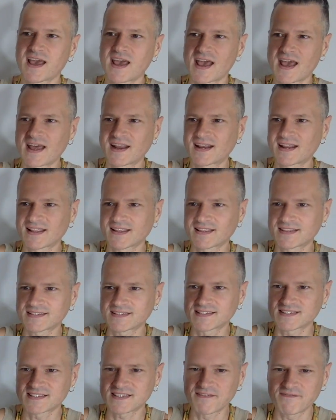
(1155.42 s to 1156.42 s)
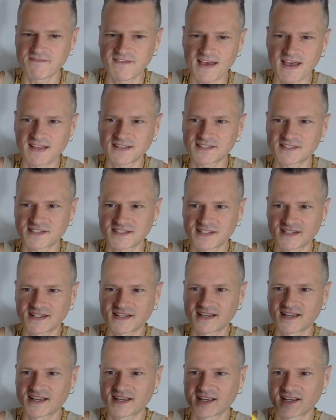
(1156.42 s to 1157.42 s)
And this is the vest.
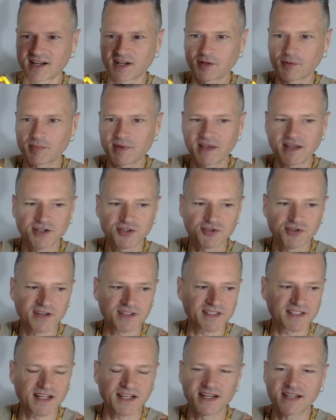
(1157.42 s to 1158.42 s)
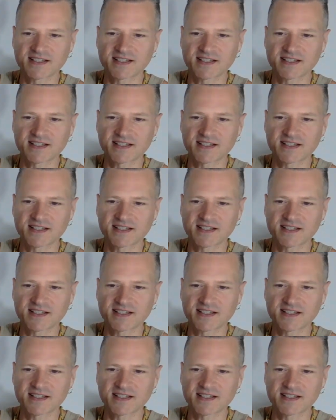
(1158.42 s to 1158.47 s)
It'll be interesting